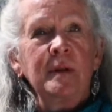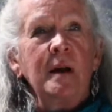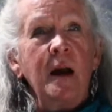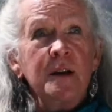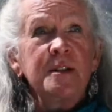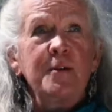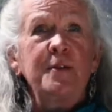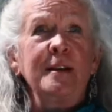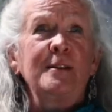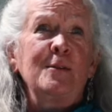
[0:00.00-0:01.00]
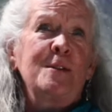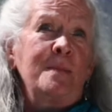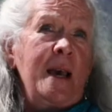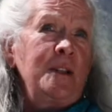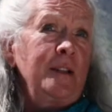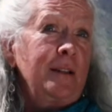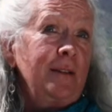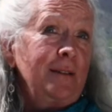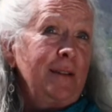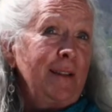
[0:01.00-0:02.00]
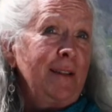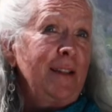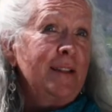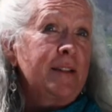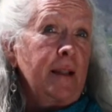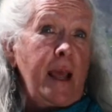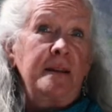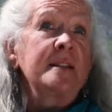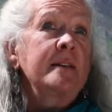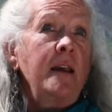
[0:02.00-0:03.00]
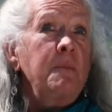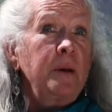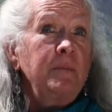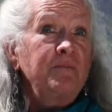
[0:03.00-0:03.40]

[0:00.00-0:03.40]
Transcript: I also think there's a magic in this landscape